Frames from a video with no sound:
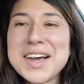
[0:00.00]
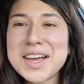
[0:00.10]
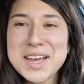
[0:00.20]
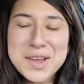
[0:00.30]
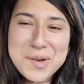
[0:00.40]

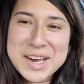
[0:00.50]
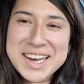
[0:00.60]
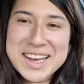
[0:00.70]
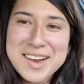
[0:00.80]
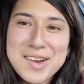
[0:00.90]
hey you
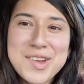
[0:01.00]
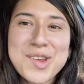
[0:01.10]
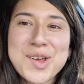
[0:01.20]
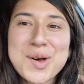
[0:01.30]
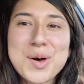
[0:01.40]
guys
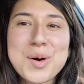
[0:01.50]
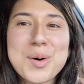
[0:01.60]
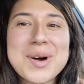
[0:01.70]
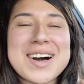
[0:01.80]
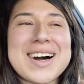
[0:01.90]

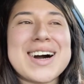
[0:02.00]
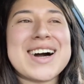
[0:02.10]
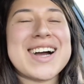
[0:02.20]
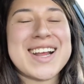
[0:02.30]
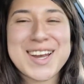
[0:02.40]
so
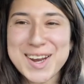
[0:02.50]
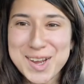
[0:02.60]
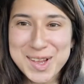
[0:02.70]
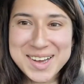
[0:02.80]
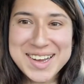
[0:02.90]
I
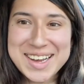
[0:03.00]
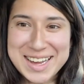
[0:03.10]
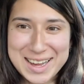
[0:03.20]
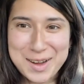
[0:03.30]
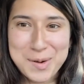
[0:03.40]
just got
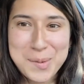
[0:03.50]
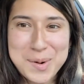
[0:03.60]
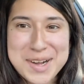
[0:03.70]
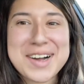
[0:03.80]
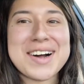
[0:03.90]
out
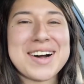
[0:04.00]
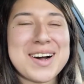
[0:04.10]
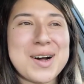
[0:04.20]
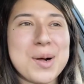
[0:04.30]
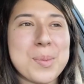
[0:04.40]

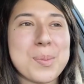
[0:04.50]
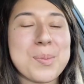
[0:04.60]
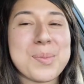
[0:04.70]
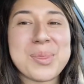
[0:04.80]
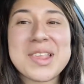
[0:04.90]
um
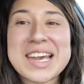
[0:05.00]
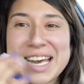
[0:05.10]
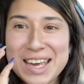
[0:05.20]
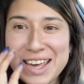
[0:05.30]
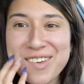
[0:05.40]

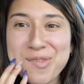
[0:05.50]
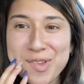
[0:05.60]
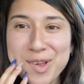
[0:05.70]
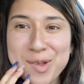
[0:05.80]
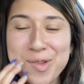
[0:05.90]
I can't
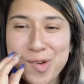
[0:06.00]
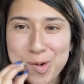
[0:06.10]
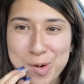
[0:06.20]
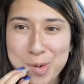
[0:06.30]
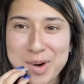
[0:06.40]
feel this
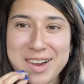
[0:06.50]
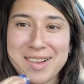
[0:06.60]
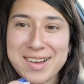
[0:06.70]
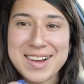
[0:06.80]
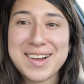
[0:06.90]
whole right
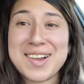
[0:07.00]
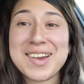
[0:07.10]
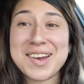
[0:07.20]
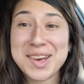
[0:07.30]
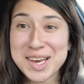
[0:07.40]
side because
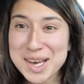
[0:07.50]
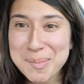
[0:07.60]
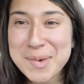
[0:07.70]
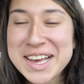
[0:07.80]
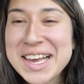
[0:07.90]
it's
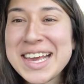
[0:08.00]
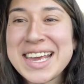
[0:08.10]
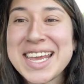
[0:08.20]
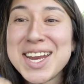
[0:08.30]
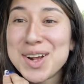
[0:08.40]
numb
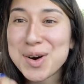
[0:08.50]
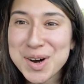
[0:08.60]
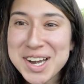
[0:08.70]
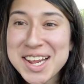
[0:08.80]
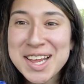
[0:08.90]
it's
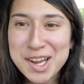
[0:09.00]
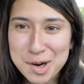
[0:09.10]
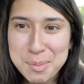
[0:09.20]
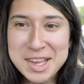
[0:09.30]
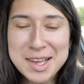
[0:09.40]
hard to hear
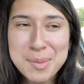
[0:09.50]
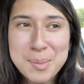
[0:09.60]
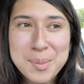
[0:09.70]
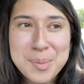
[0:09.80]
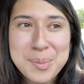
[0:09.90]
me
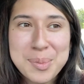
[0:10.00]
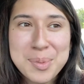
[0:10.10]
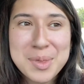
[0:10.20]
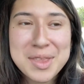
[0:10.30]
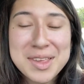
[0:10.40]

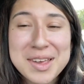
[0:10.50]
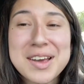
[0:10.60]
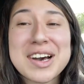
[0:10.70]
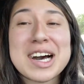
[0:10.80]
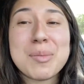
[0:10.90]

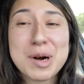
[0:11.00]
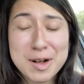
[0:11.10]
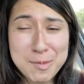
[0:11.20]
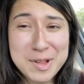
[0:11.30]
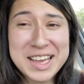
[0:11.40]
I'll
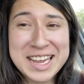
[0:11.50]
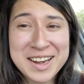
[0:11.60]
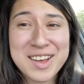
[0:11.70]
probably end